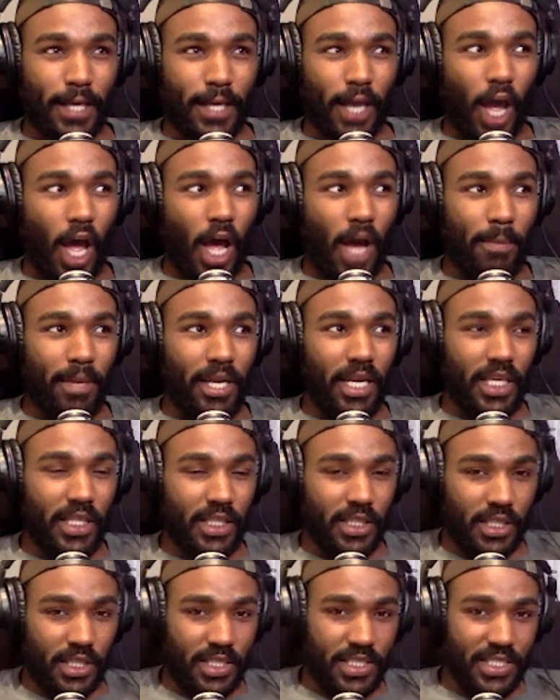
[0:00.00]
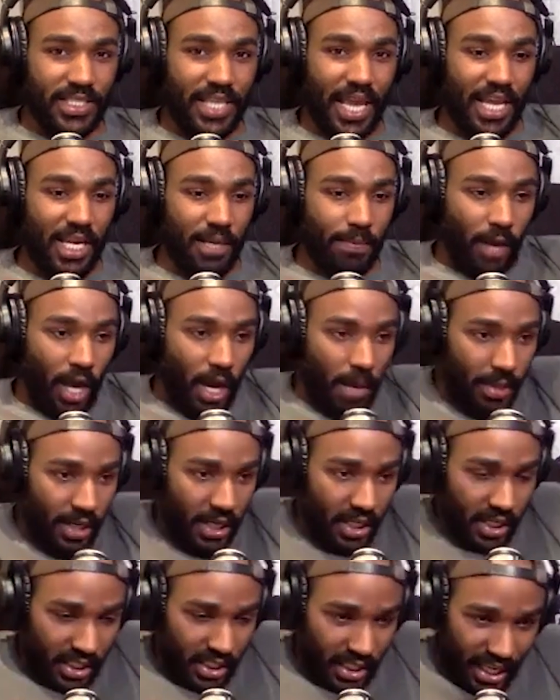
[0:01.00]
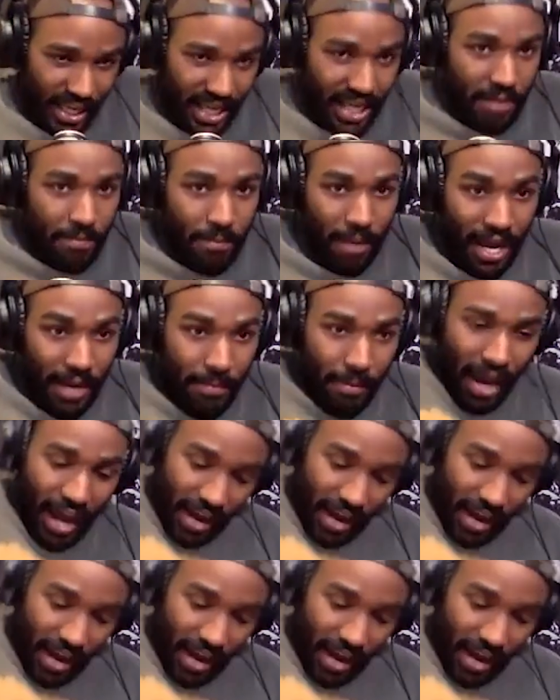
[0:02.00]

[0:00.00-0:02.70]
Comedy, stand up comedy in my.